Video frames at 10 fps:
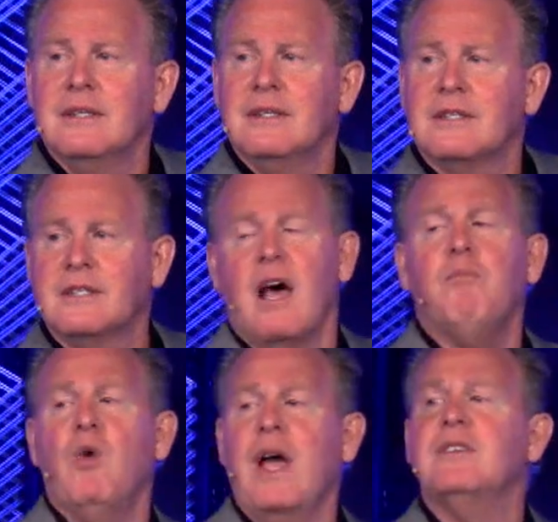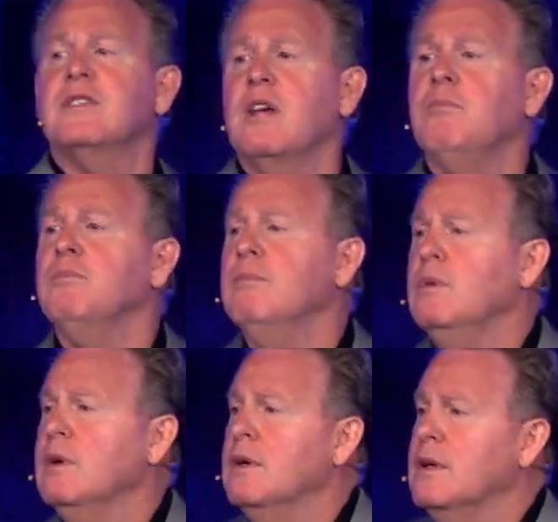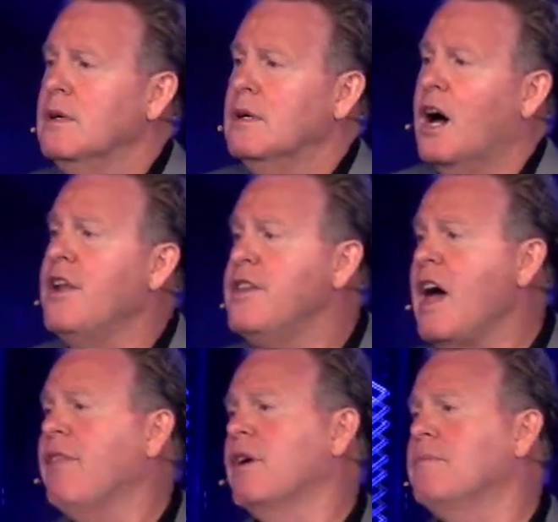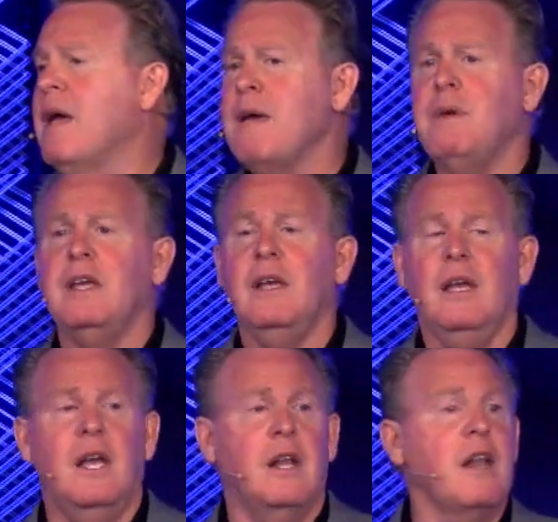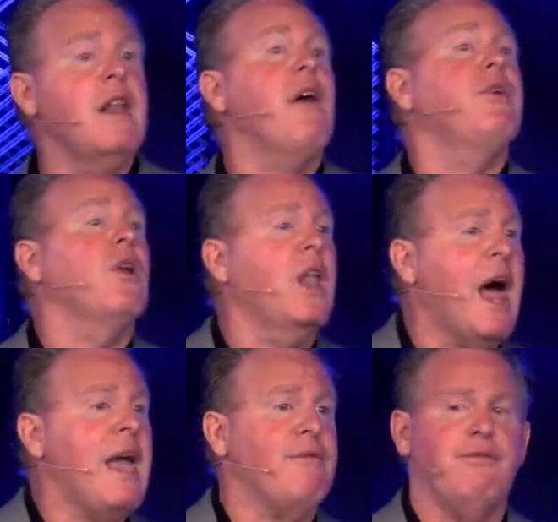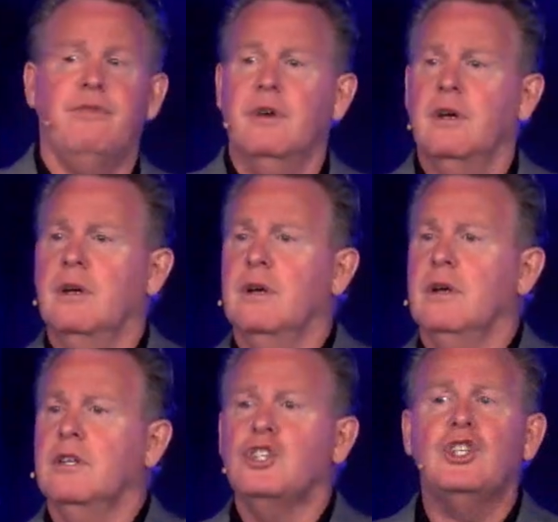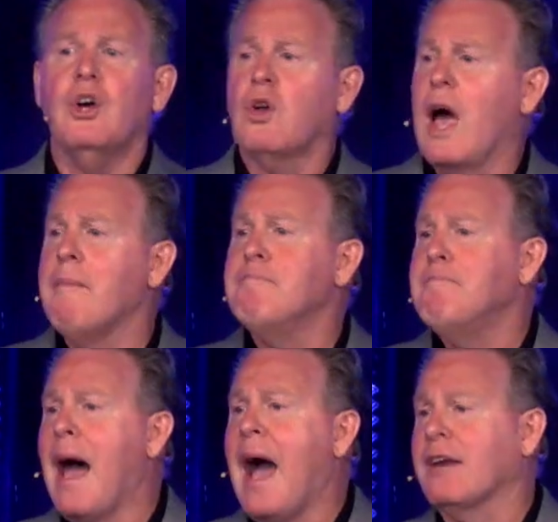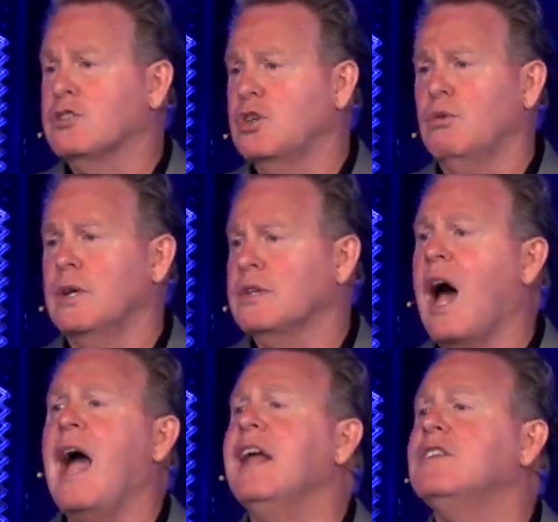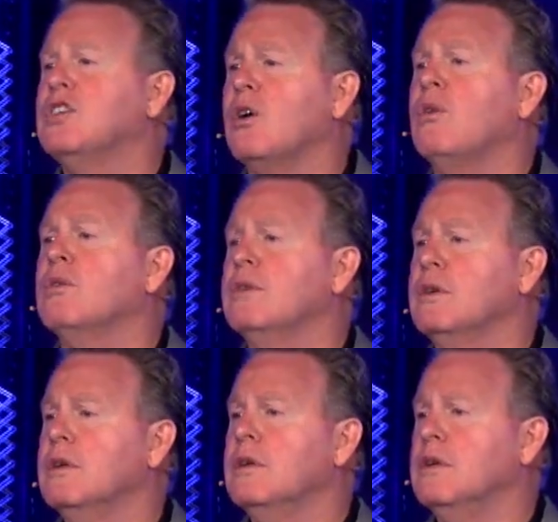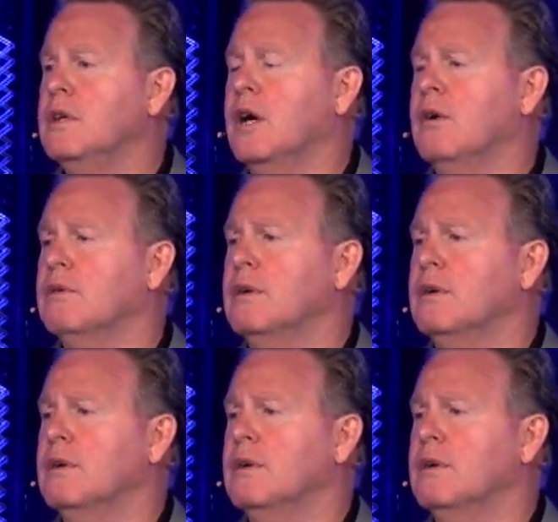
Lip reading: Some way, some another, maybe in another life, she'll come back to us. I don't know.